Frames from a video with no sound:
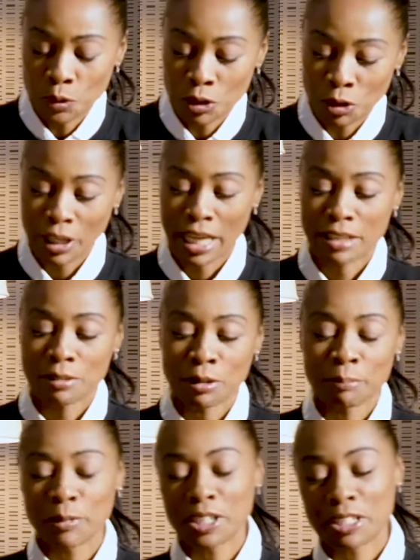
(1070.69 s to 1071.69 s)
Okay,
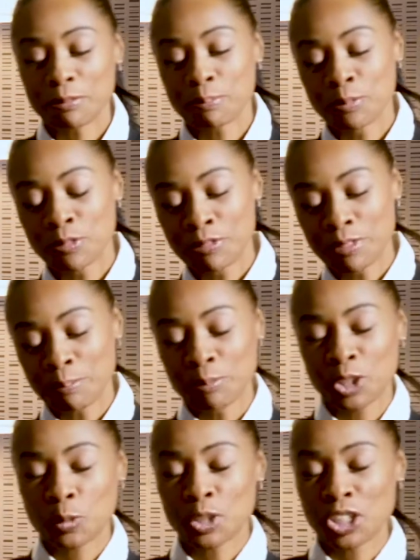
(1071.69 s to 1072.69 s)
I'm going to
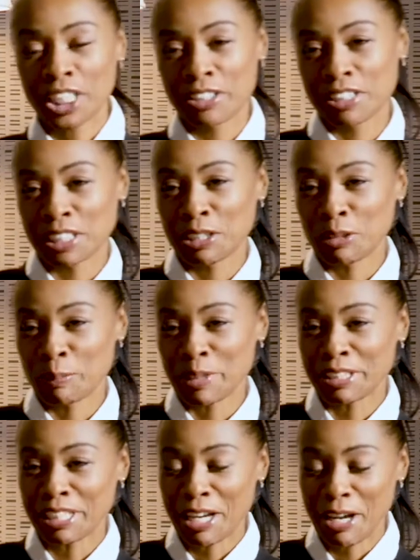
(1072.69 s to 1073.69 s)
switch gears a little bit now.